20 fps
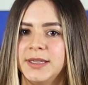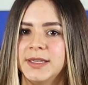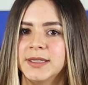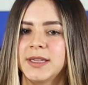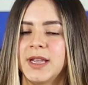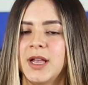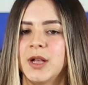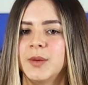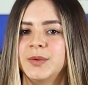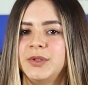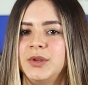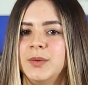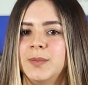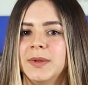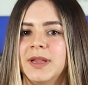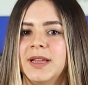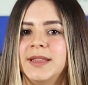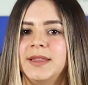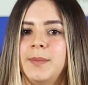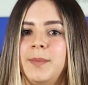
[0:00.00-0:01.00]
this helps you
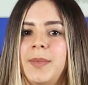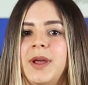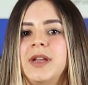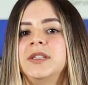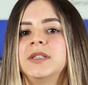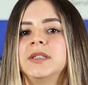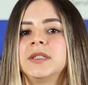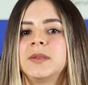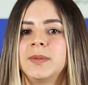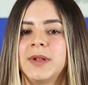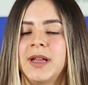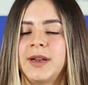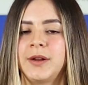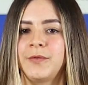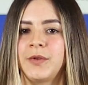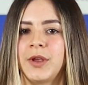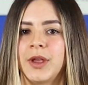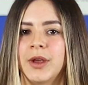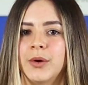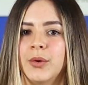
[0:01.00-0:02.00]
plan the patient's plan
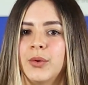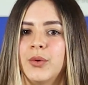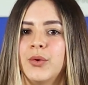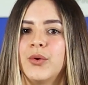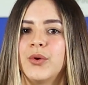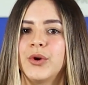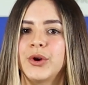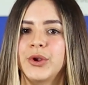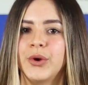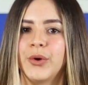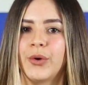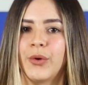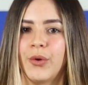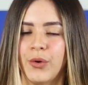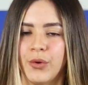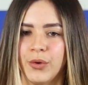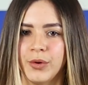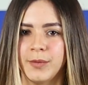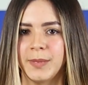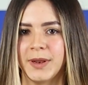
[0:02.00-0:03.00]
of care or your
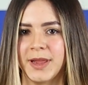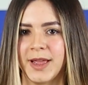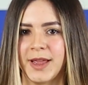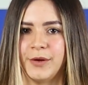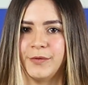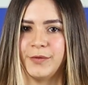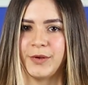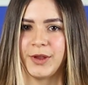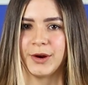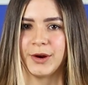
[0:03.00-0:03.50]
own plan of